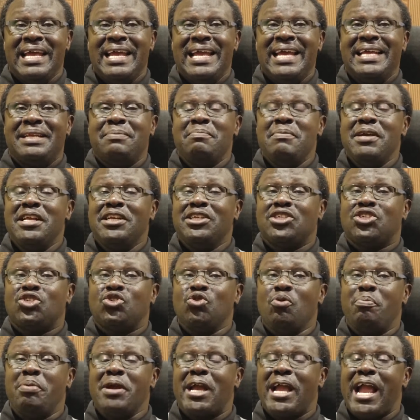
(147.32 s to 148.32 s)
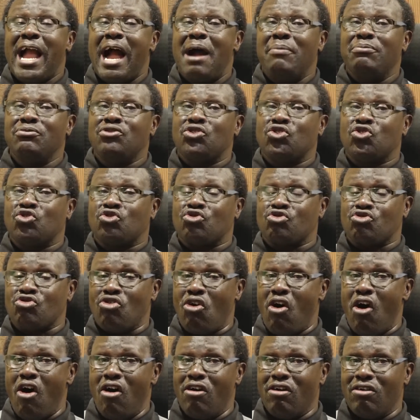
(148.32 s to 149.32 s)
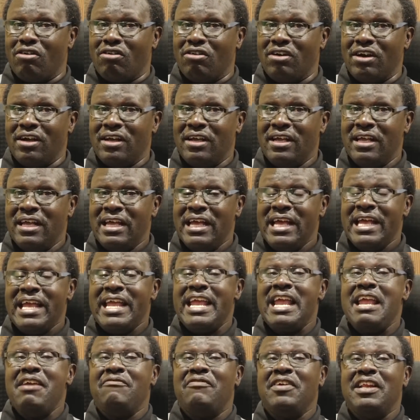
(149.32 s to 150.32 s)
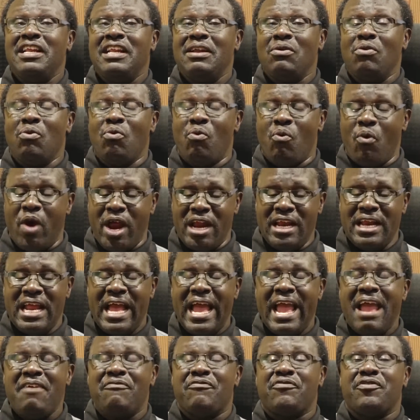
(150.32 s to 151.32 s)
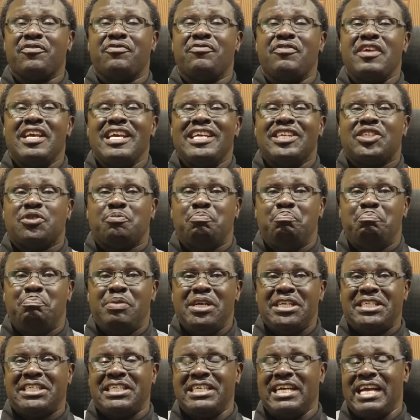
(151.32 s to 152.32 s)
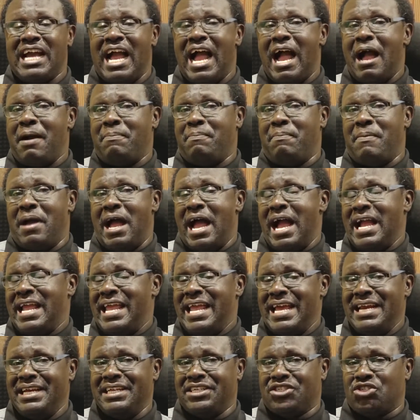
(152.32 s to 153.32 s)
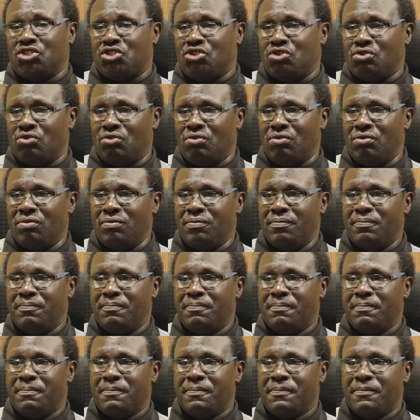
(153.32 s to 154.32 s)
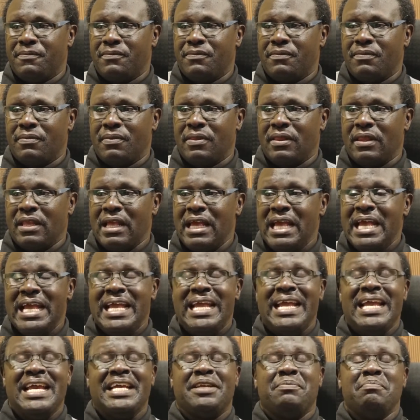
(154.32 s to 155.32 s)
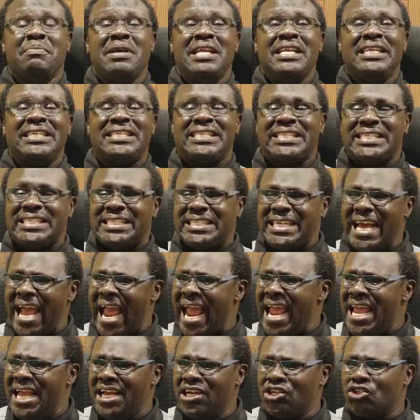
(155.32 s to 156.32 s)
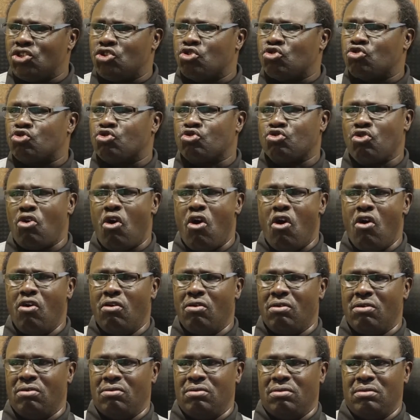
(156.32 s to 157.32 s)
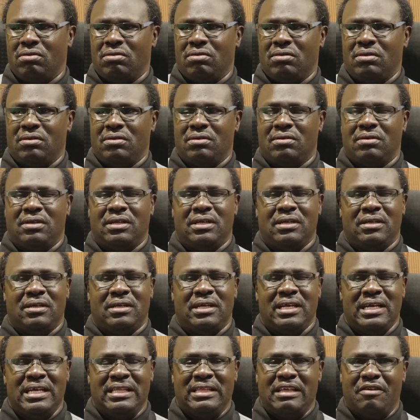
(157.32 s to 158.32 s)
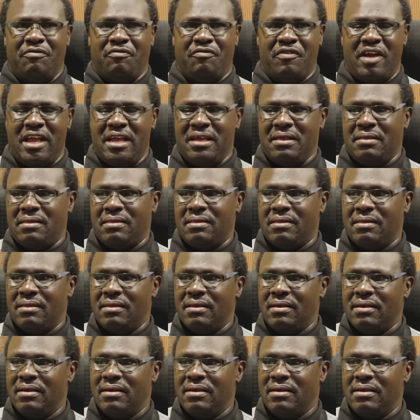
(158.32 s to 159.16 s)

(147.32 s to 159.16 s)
It means you become strong even when everything is beating up against you. It means staying strong in the faith.